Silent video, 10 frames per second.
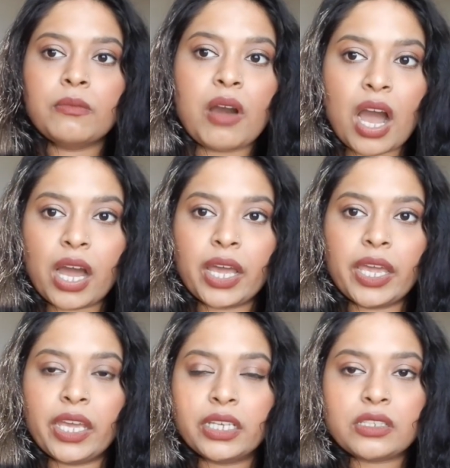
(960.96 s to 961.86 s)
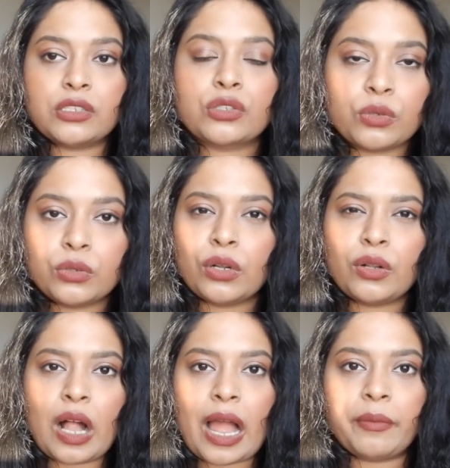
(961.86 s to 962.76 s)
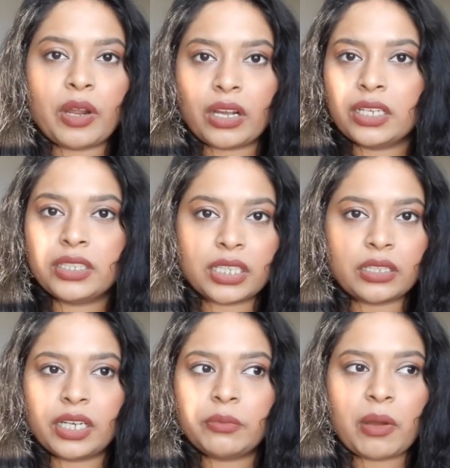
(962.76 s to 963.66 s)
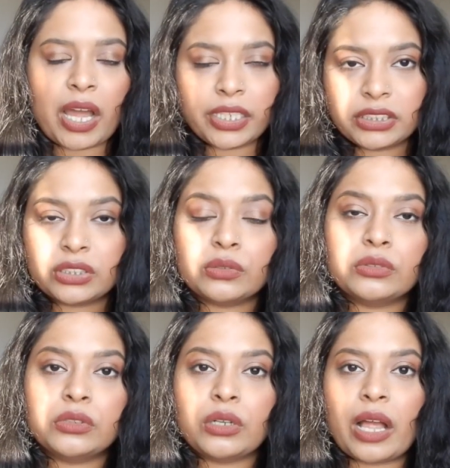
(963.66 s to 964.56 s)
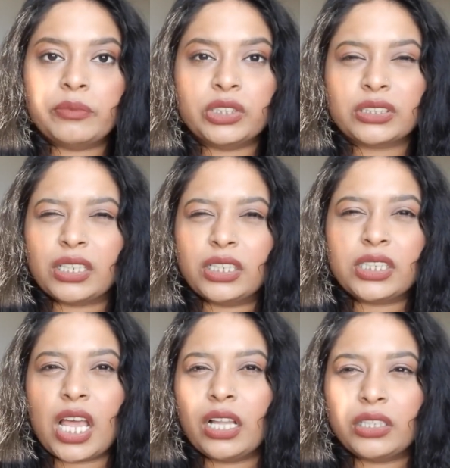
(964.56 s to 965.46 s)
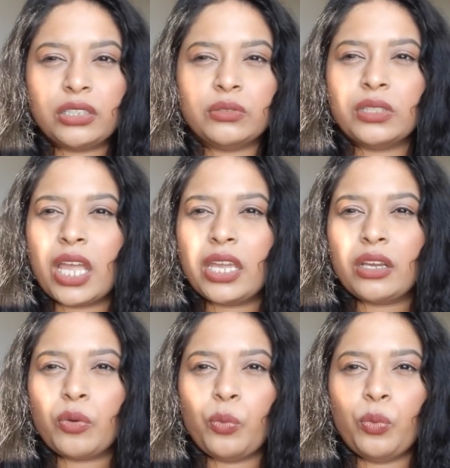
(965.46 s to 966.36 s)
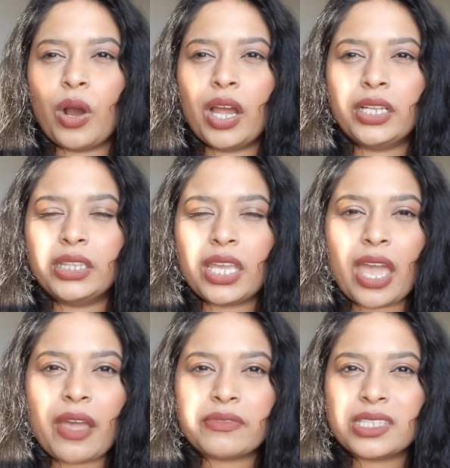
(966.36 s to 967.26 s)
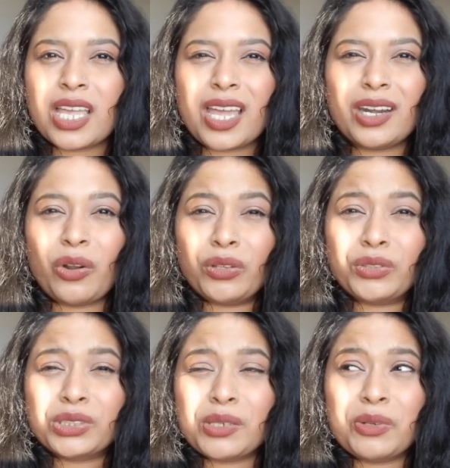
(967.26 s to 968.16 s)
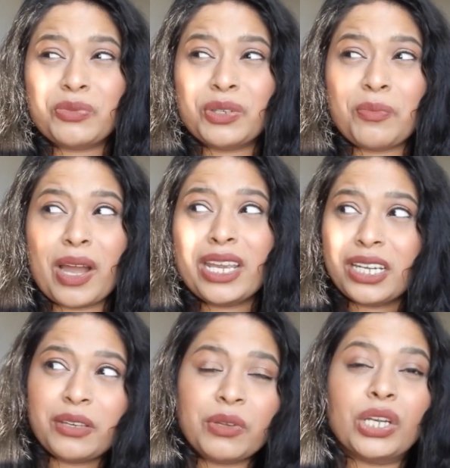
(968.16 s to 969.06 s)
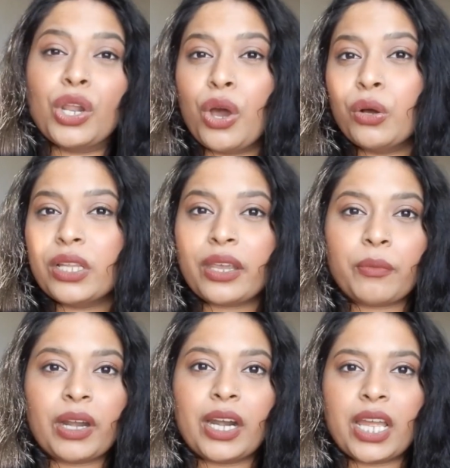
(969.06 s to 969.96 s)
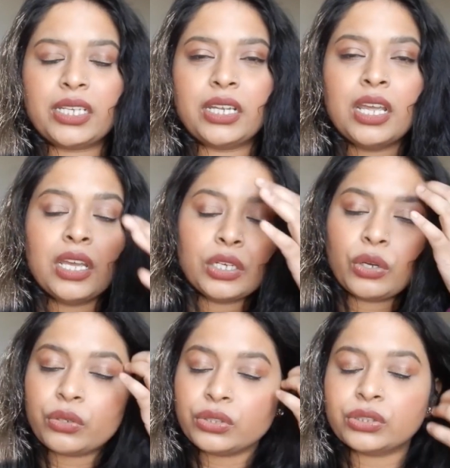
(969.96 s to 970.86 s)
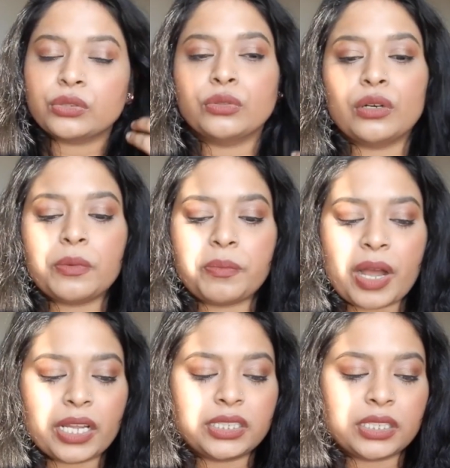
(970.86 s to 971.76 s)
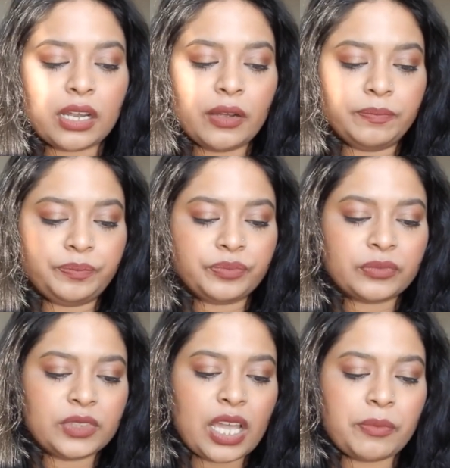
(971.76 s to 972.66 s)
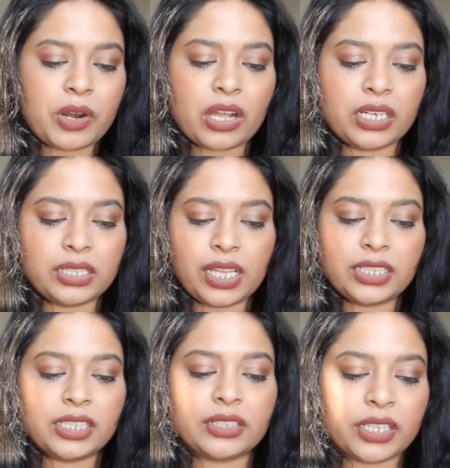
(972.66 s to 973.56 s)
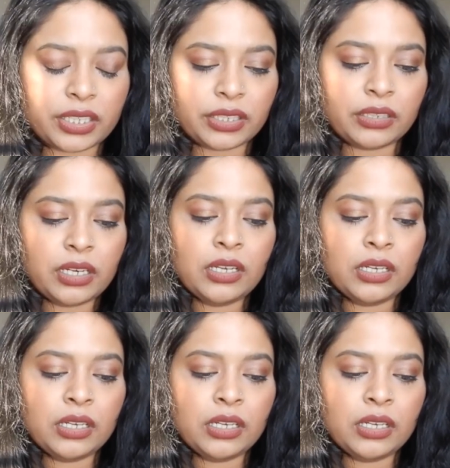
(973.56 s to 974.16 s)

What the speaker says: my school. I'm not going to declare my school. I'm just going to tell you like what they have said, although some of you might even know like where I go to school, but yeah, I'm not going to like declare